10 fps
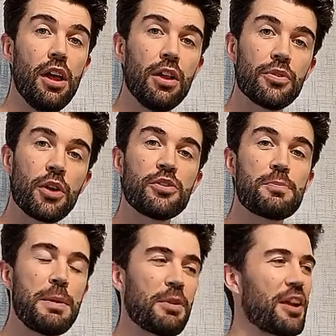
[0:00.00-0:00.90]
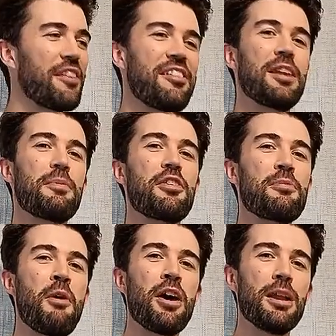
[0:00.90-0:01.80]
Those are the people who kind of sit up and
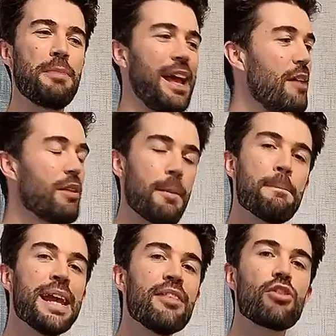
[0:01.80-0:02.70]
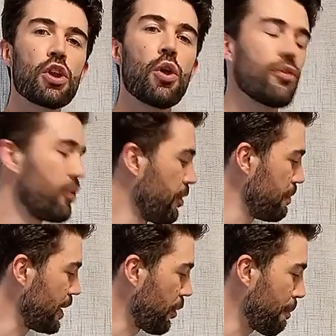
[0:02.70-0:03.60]
smile a bit. It means a lot to them
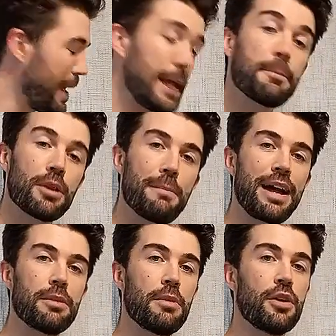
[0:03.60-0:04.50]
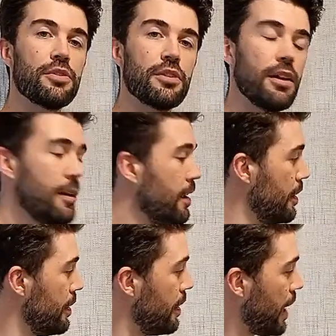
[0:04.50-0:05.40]
because people matter most.
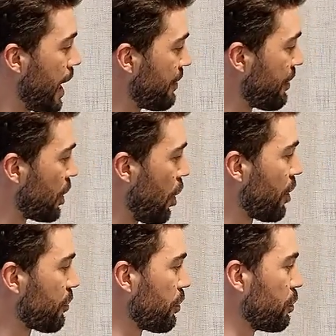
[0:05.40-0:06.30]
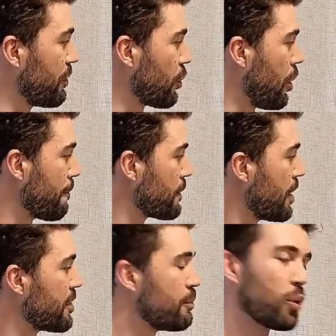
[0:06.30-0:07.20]
And then the last ones we've got,
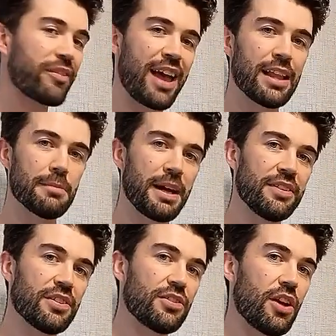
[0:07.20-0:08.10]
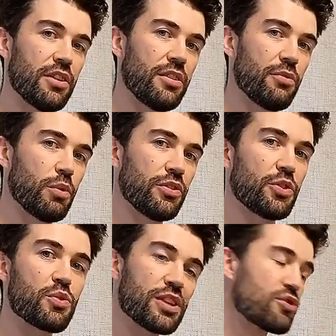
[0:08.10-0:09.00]
the more tell-based assertive ones
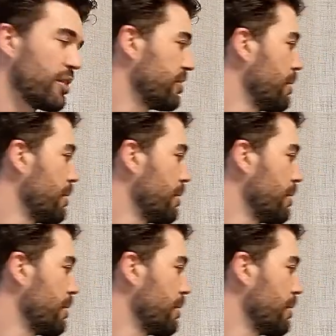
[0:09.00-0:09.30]
who are interested in